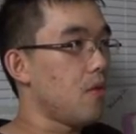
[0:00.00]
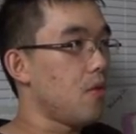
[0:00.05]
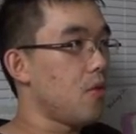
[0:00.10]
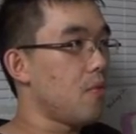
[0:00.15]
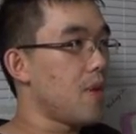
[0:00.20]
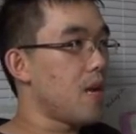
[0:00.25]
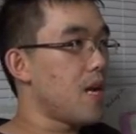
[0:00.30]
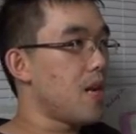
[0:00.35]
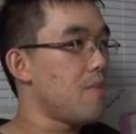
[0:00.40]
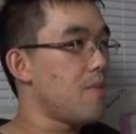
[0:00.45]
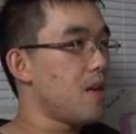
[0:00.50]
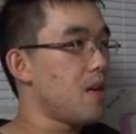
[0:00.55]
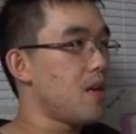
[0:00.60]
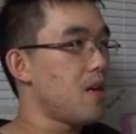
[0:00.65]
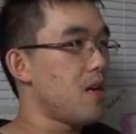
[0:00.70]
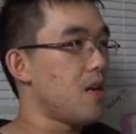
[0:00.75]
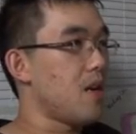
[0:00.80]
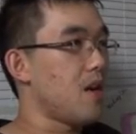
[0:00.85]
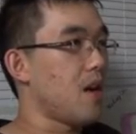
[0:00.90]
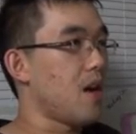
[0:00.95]
Or
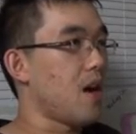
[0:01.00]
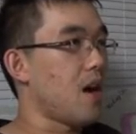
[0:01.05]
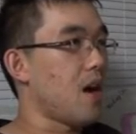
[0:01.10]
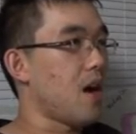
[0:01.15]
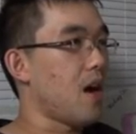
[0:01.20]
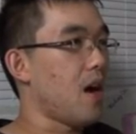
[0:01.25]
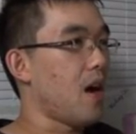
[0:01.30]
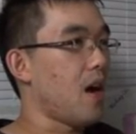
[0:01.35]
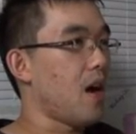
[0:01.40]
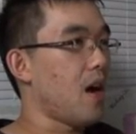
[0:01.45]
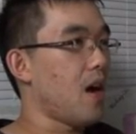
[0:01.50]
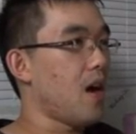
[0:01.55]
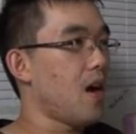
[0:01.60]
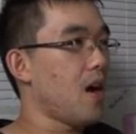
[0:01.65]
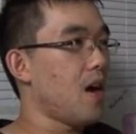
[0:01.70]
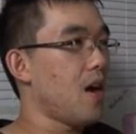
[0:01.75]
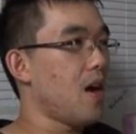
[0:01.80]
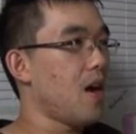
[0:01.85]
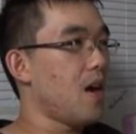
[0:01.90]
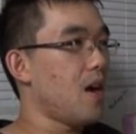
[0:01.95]
maybe
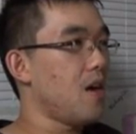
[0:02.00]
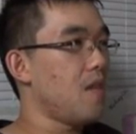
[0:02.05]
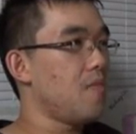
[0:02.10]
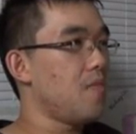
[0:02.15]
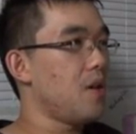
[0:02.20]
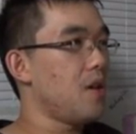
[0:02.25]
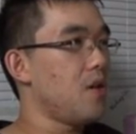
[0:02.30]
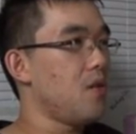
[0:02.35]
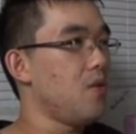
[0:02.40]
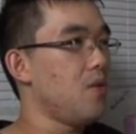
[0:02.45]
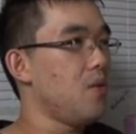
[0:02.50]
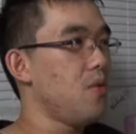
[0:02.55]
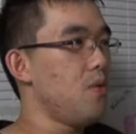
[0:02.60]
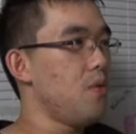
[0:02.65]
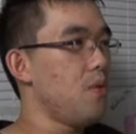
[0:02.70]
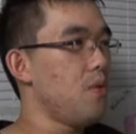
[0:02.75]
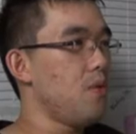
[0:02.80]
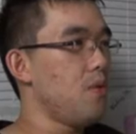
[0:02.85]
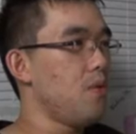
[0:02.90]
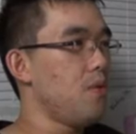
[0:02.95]
not, but
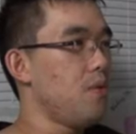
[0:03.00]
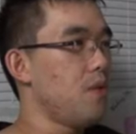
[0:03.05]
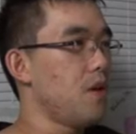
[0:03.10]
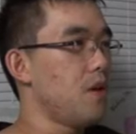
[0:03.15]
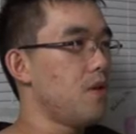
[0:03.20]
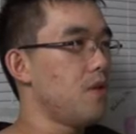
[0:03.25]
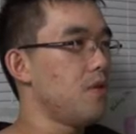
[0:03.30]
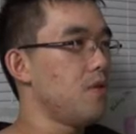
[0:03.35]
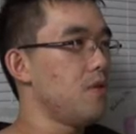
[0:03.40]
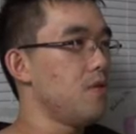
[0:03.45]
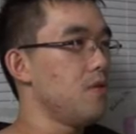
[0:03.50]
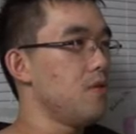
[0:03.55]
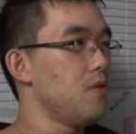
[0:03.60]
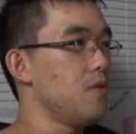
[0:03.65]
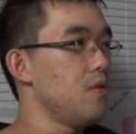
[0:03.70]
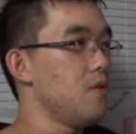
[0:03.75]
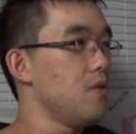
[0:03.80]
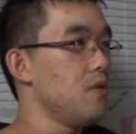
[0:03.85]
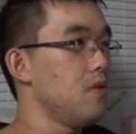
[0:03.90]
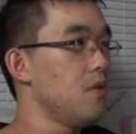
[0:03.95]
who
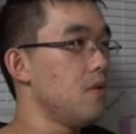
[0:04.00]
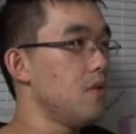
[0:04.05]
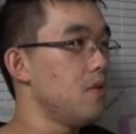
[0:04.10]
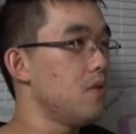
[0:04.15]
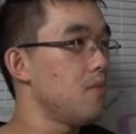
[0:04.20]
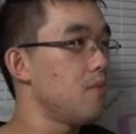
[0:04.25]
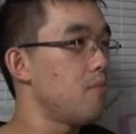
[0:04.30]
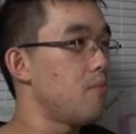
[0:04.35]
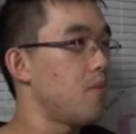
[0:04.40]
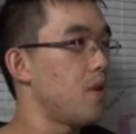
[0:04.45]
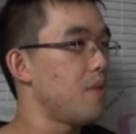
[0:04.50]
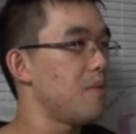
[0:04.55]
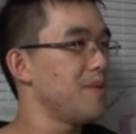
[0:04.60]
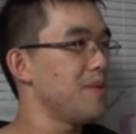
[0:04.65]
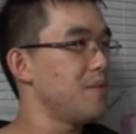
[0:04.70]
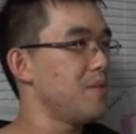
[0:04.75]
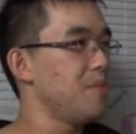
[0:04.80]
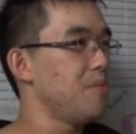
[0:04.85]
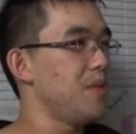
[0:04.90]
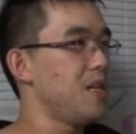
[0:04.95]
knows?
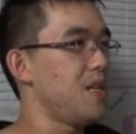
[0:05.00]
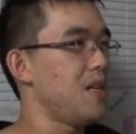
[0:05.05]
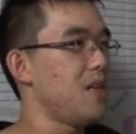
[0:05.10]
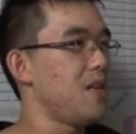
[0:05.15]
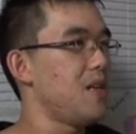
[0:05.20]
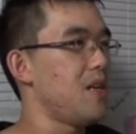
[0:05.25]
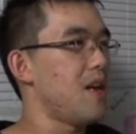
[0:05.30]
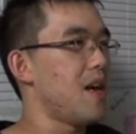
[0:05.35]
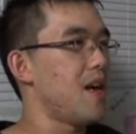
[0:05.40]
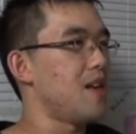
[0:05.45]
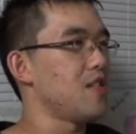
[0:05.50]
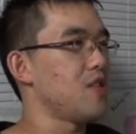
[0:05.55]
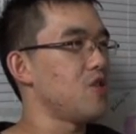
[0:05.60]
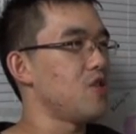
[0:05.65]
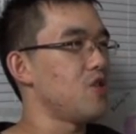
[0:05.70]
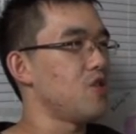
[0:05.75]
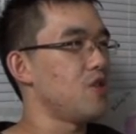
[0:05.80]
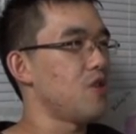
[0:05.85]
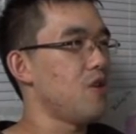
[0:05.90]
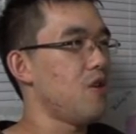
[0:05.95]
Probably yes,
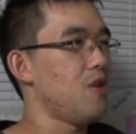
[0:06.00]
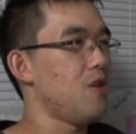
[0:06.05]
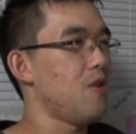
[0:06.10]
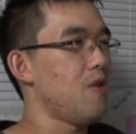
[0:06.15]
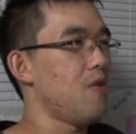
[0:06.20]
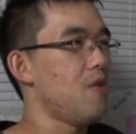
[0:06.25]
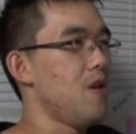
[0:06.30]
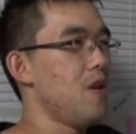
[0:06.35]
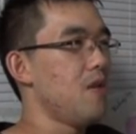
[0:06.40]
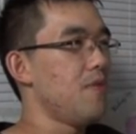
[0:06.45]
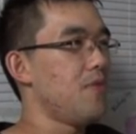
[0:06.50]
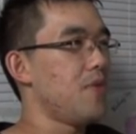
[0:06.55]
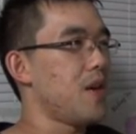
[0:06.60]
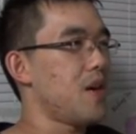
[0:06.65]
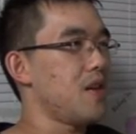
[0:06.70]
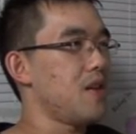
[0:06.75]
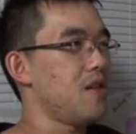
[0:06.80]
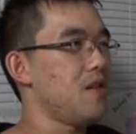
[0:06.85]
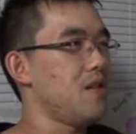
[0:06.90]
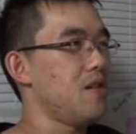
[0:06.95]
so
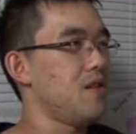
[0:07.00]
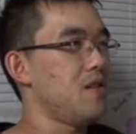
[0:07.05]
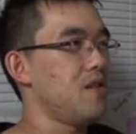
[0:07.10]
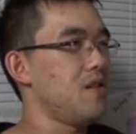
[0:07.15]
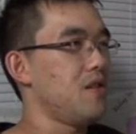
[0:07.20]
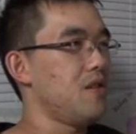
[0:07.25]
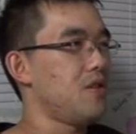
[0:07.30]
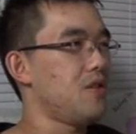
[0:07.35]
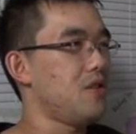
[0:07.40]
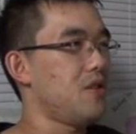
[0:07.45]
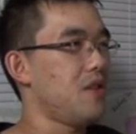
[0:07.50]
not gonna